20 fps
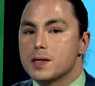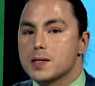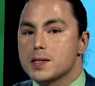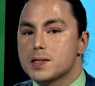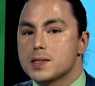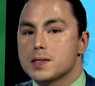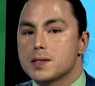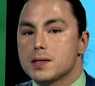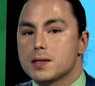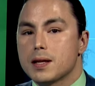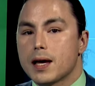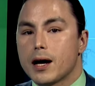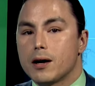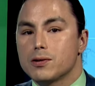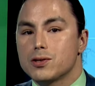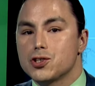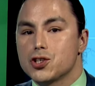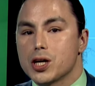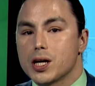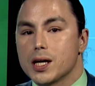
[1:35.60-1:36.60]
this
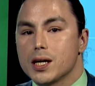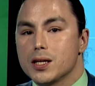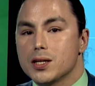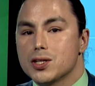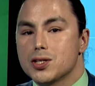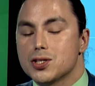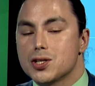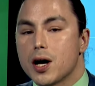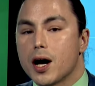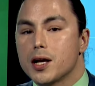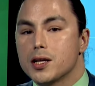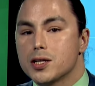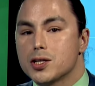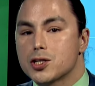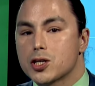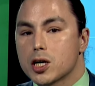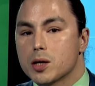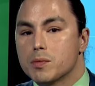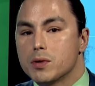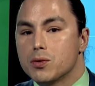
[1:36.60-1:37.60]
now change to
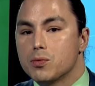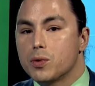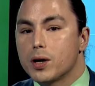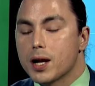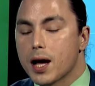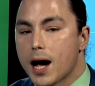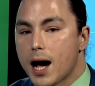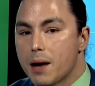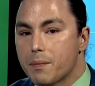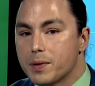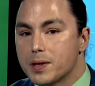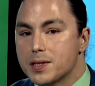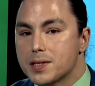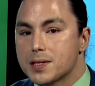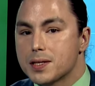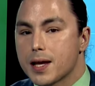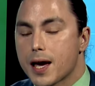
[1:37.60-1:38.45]
undetermined, what happens